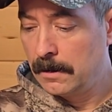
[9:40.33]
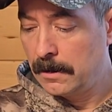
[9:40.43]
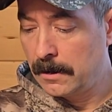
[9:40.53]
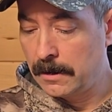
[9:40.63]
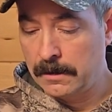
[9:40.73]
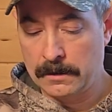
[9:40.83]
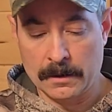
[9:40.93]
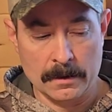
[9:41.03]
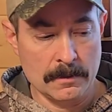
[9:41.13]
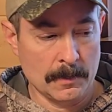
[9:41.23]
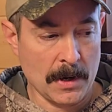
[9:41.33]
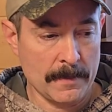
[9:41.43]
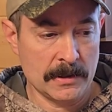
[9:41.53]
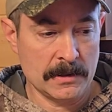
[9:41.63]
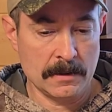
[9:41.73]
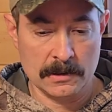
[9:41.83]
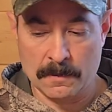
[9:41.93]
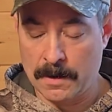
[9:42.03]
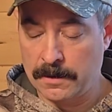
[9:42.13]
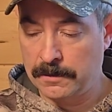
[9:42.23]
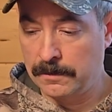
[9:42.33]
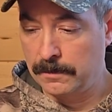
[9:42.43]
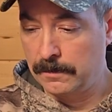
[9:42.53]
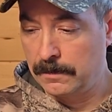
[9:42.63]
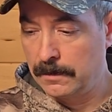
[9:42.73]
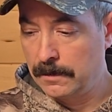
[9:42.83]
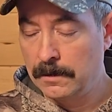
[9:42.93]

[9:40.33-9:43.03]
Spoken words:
And you'll probably see this 22